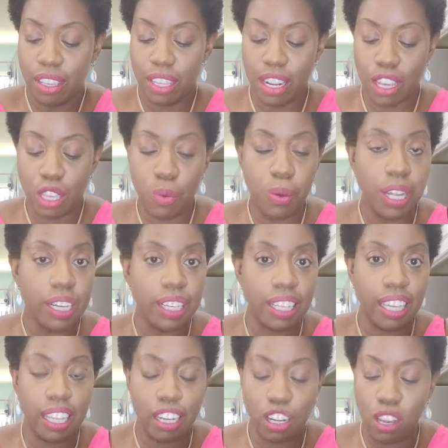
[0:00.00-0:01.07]
you know, you wanted
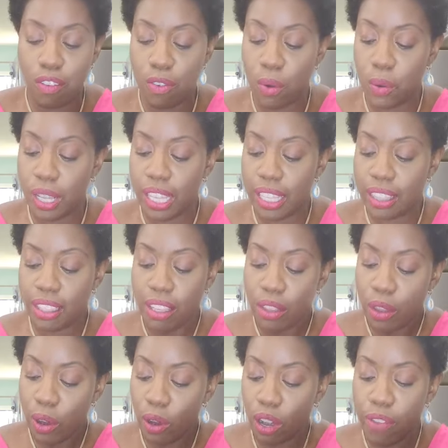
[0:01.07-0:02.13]
to get it over with,
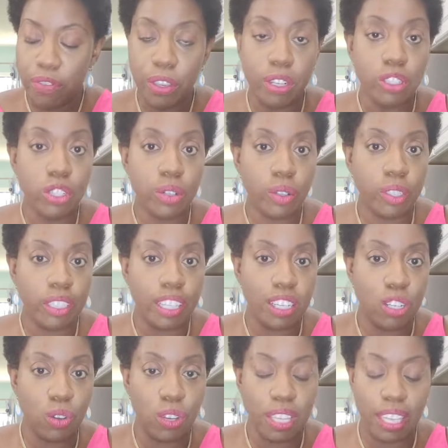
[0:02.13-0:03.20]
or if you're truly
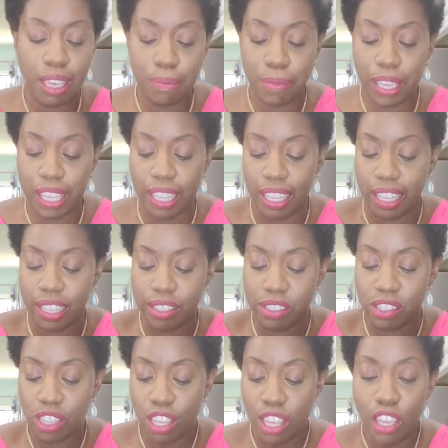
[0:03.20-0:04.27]
doing it because
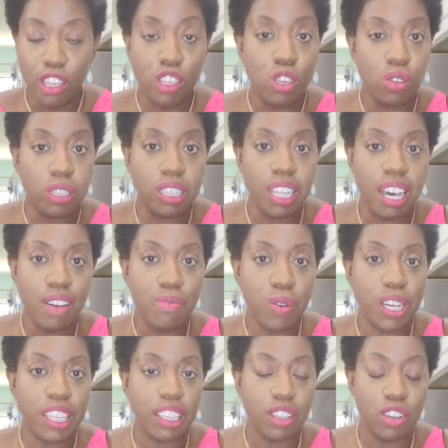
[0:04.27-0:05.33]
you love
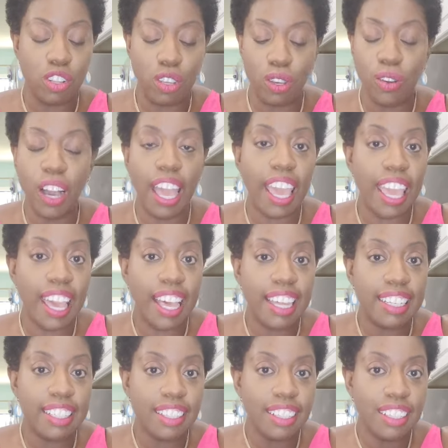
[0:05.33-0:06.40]
what you do
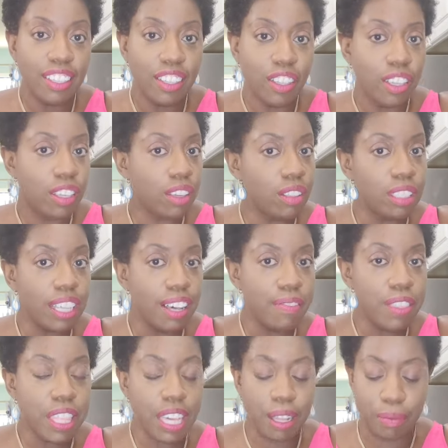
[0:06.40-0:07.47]
and you love
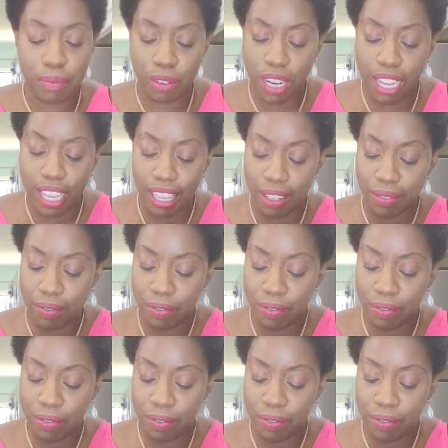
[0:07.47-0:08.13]
them, right?